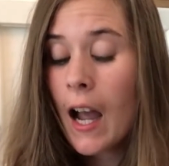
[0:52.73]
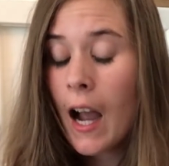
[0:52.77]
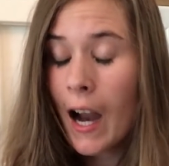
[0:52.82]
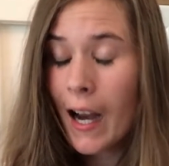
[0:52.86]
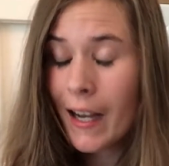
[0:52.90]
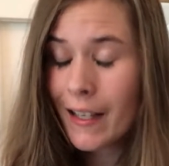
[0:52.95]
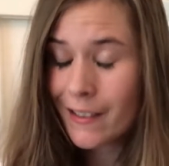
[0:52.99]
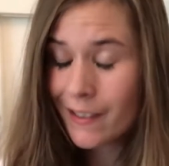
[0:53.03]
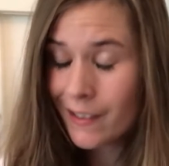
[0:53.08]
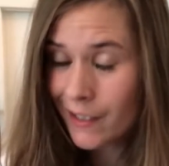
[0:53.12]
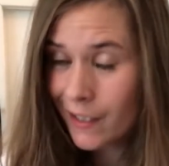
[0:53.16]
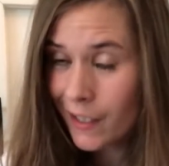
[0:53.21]

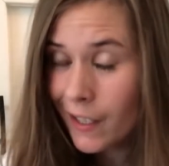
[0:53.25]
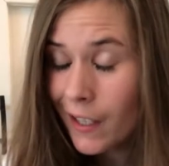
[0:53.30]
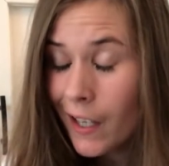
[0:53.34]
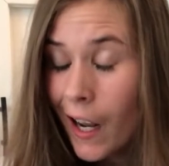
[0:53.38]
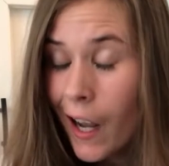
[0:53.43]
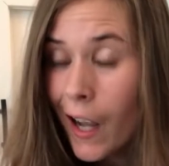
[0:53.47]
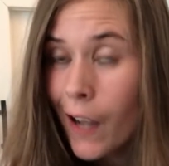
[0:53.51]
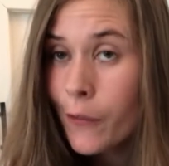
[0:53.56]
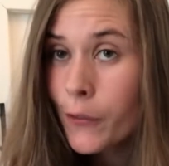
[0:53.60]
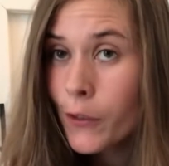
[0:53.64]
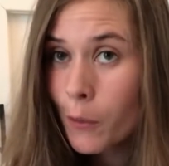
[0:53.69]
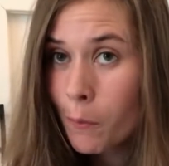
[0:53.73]
I did
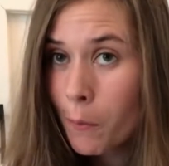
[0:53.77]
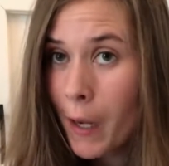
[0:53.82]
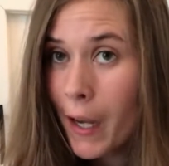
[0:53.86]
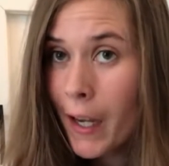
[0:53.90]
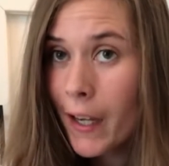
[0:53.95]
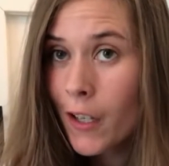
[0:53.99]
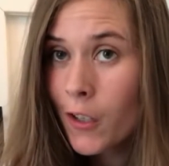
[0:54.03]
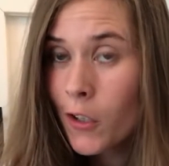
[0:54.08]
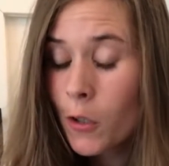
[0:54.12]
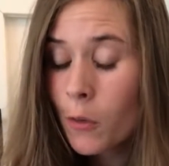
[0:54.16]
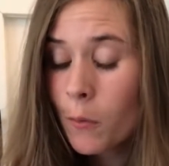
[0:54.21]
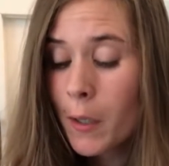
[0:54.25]
have to buy
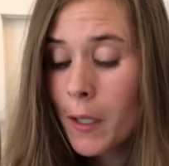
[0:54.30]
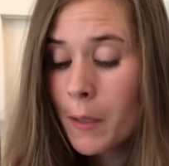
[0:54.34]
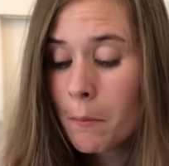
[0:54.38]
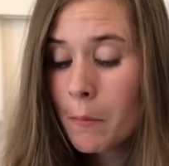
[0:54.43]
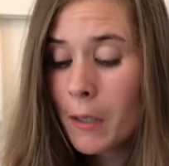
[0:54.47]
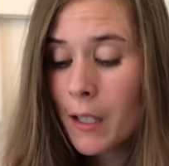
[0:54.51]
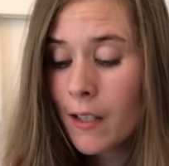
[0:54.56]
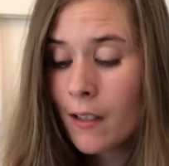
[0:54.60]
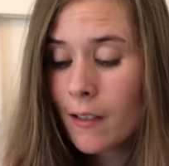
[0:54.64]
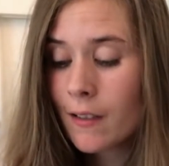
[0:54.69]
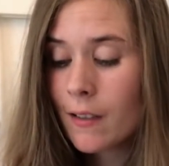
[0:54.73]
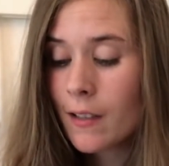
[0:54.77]
a new one
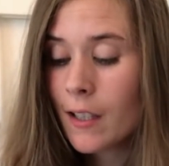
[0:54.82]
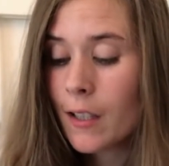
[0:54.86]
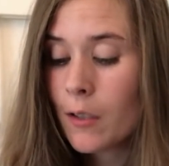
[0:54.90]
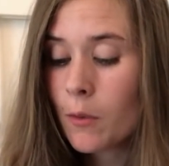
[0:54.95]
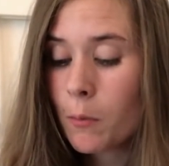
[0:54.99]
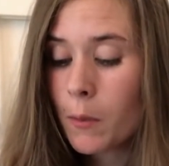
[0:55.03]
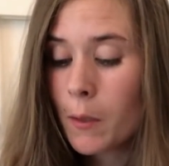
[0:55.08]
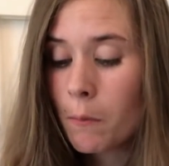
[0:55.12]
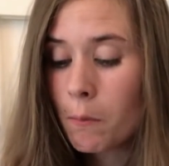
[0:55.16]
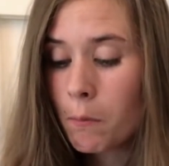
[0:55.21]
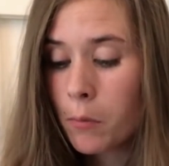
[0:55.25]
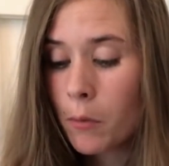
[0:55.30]
because this
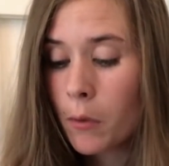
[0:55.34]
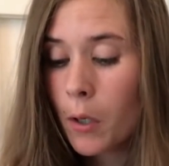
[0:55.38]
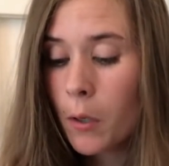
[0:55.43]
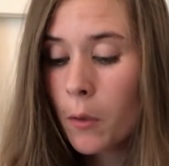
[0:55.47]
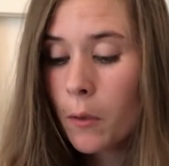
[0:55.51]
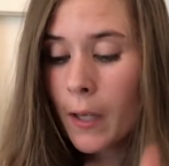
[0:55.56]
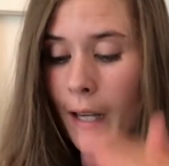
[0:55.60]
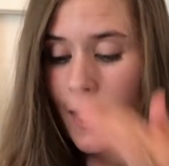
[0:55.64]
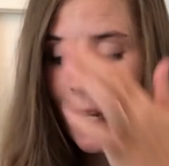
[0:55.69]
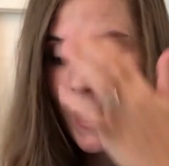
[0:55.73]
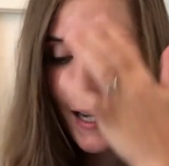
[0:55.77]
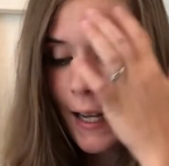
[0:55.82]
one
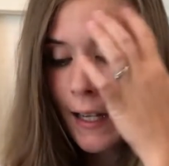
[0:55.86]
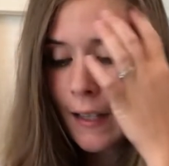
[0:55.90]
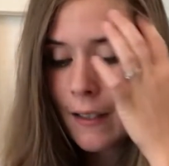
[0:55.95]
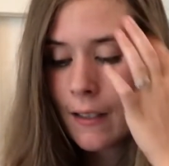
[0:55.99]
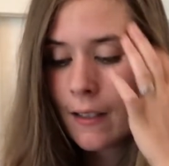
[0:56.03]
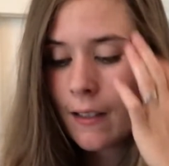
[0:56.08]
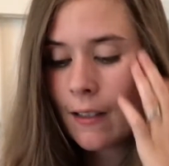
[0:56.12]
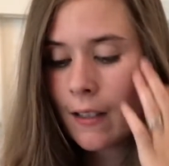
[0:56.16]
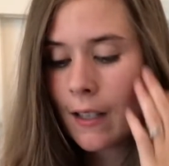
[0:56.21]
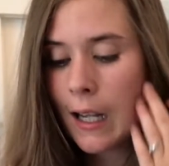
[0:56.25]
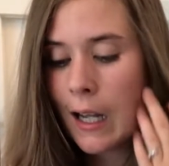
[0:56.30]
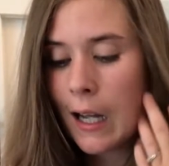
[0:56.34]
broke
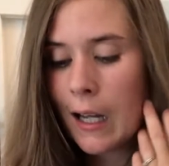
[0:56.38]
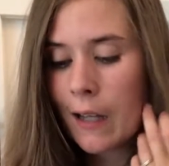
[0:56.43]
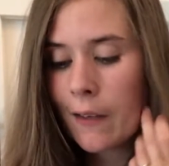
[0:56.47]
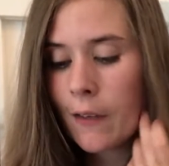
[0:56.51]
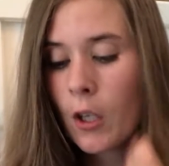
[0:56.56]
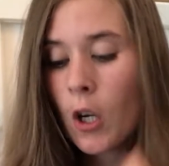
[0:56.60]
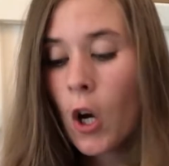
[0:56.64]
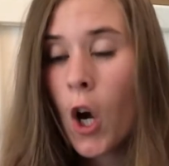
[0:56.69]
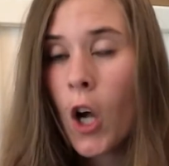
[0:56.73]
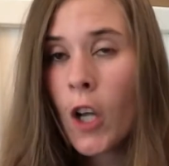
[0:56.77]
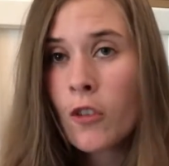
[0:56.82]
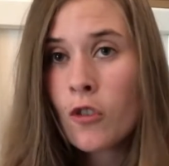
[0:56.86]
and uh, the
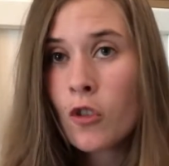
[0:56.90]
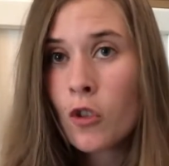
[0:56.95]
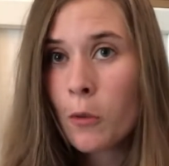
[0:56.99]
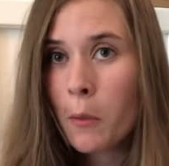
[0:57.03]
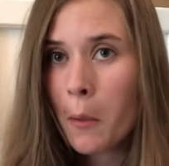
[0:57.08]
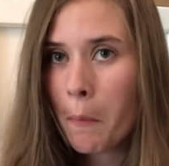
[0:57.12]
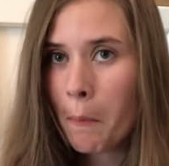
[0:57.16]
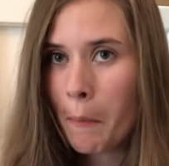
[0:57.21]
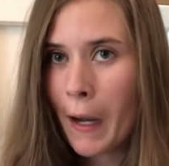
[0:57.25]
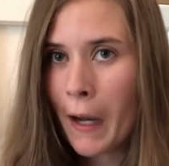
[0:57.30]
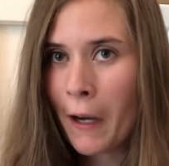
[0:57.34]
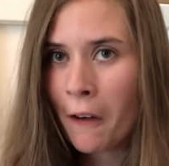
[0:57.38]
cost to
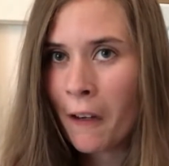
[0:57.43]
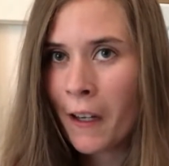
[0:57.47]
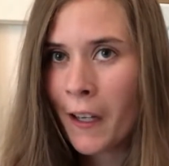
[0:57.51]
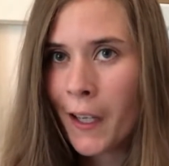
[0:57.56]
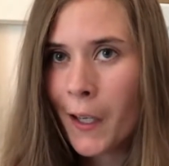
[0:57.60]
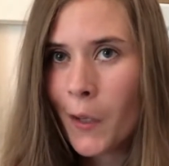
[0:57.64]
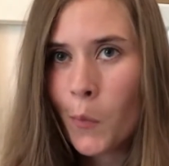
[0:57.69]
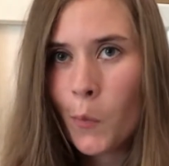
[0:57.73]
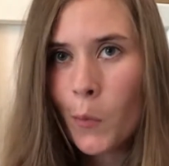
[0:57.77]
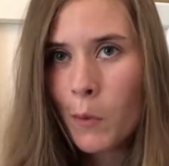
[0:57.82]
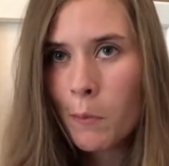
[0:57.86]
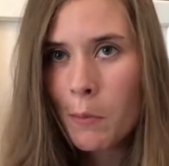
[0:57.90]
repairing
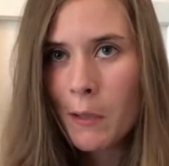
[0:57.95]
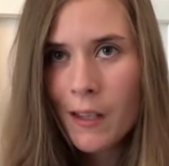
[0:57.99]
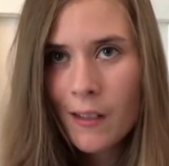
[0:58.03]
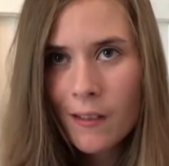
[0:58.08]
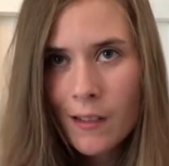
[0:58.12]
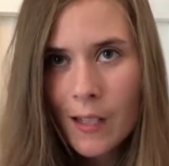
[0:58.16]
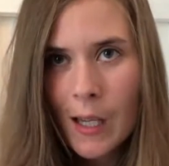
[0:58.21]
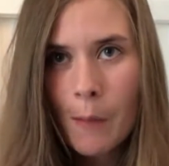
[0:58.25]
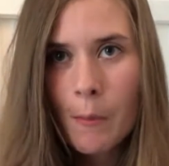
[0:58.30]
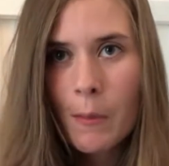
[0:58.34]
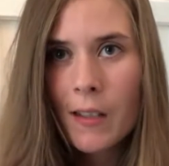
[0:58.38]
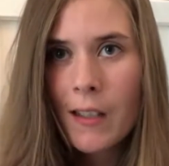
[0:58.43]
it would be the
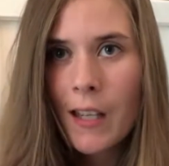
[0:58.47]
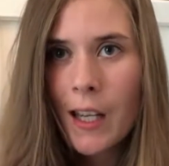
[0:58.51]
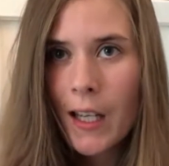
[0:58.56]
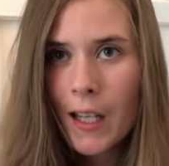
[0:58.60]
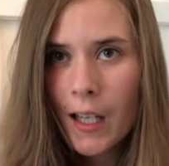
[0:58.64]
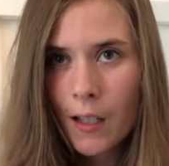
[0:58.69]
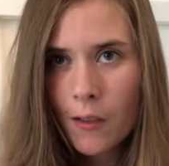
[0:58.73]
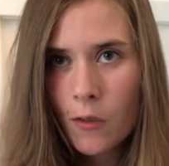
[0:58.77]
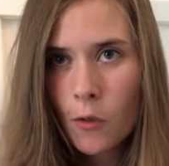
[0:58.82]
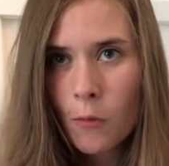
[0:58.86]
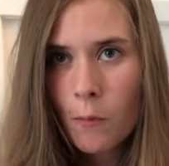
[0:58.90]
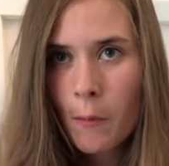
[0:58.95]
same as
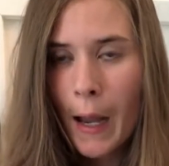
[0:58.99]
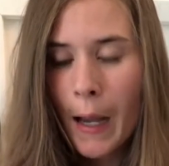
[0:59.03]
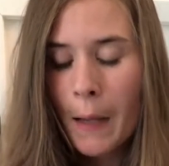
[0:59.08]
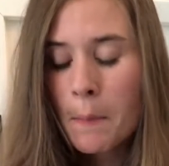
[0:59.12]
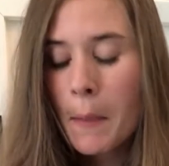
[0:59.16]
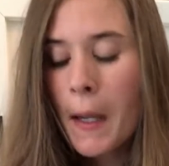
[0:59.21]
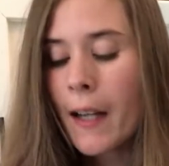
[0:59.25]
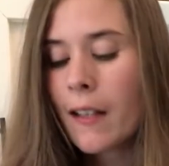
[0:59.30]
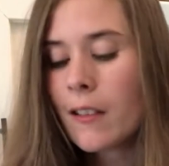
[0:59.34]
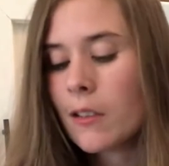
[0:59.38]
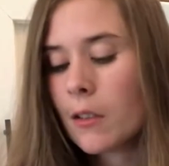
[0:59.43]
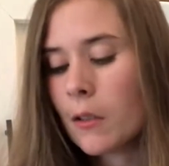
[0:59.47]
getting a new
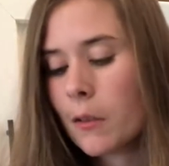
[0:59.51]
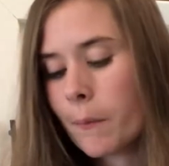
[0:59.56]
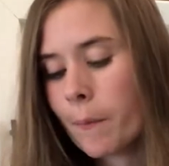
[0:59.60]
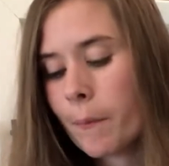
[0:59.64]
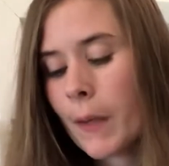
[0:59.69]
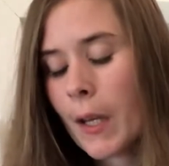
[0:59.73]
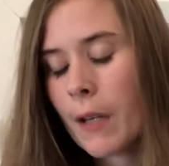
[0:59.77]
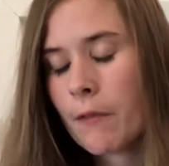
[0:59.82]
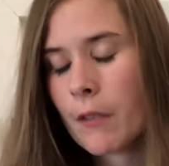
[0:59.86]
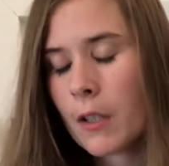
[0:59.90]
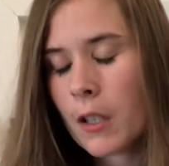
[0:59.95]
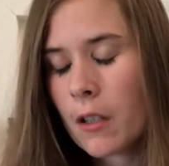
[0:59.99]
backpack, so
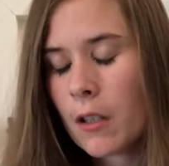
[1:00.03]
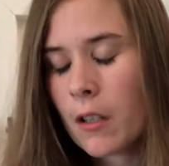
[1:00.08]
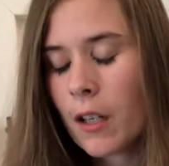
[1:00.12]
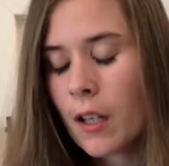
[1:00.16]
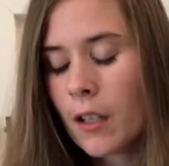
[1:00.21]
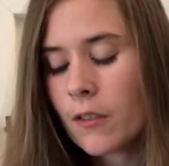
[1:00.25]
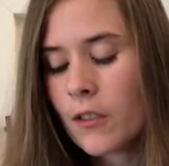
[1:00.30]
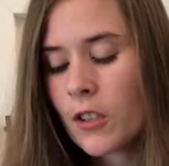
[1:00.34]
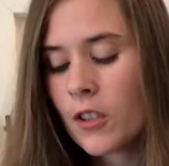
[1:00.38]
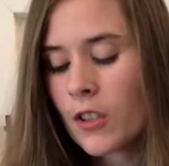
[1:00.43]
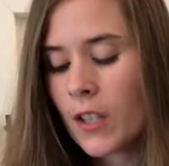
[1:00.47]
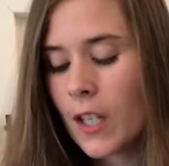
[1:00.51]
I figured
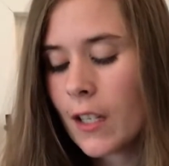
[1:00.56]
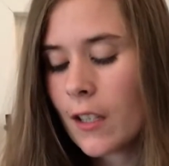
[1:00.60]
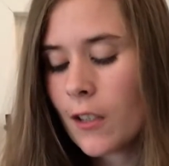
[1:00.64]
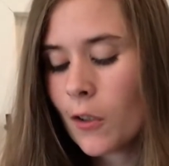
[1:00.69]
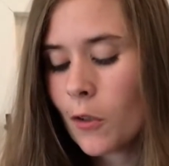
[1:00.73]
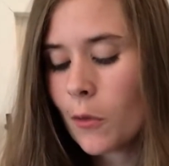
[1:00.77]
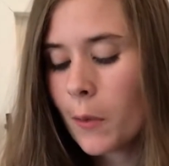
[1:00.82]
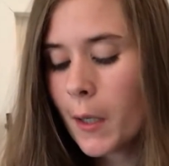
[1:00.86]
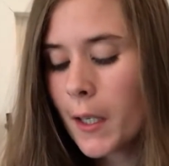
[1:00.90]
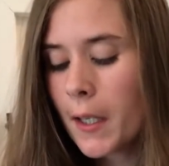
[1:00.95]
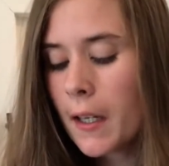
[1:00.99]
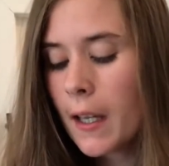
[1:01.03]
I'll just get a
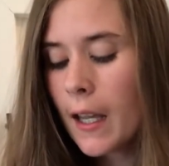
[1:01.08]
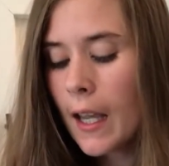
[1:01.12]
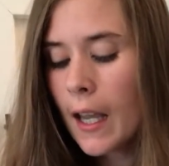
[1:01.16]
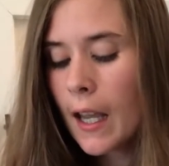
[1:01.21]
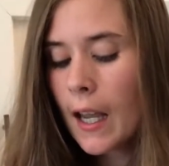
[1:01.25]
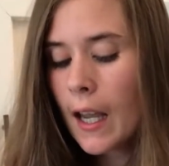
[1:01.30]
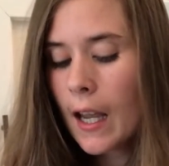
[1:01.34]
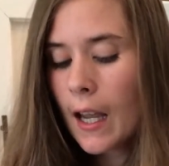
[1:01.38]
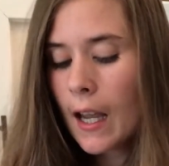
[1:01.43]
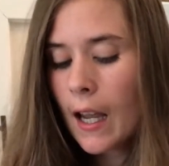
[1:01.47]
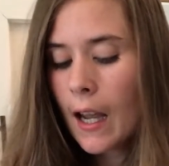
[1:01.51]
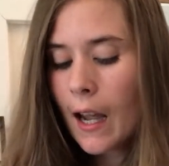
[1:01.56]
new one.
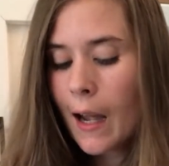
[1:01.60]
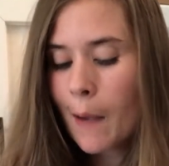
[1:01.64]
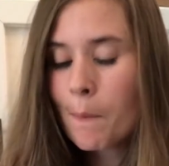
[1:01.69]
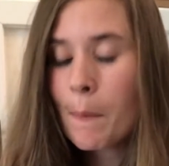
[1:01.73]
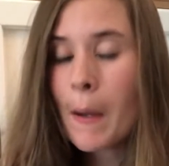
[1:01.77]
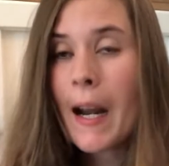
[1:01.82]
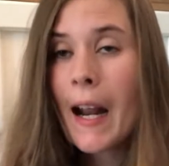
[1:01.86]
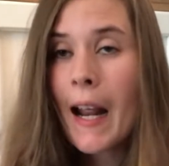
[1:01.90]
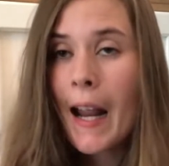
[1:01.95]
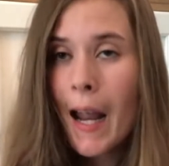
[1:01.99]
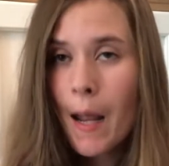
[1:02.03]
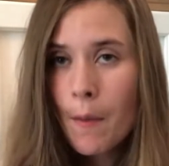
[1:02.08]

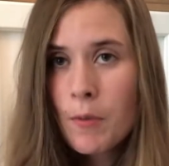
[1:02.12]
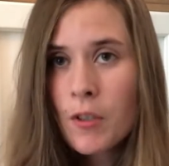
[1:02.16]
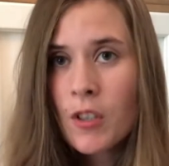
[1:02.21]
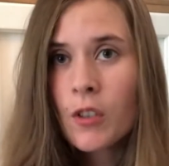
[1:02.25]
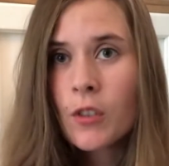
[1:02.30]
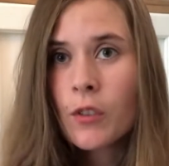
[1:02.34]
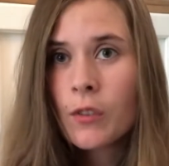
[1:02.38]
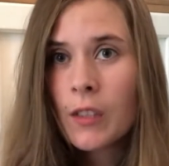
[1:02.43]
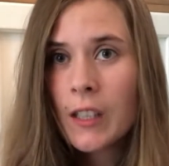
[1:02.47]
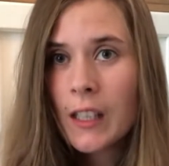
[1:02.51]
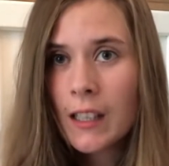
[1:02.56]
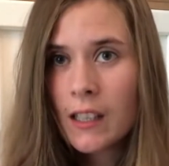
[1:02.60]
But I
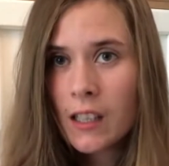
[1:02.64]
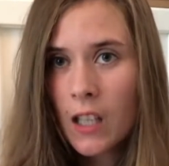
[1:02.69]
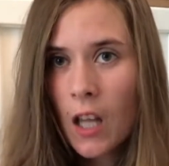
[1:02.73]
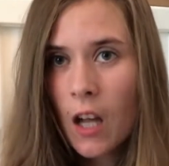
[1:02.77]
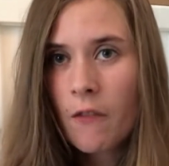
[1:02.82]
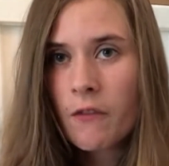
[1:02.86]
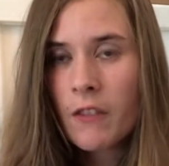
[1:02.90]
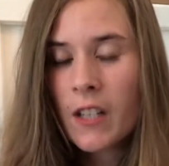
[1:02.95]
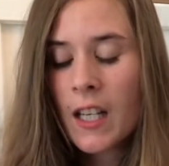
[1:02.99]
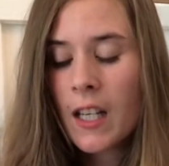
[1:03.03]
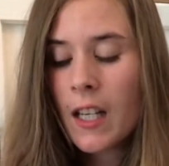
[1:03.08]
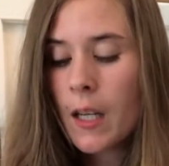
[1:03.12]
absolutely
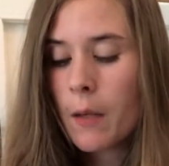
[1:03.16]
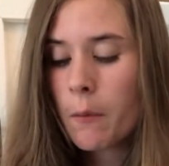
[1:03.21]
loved it.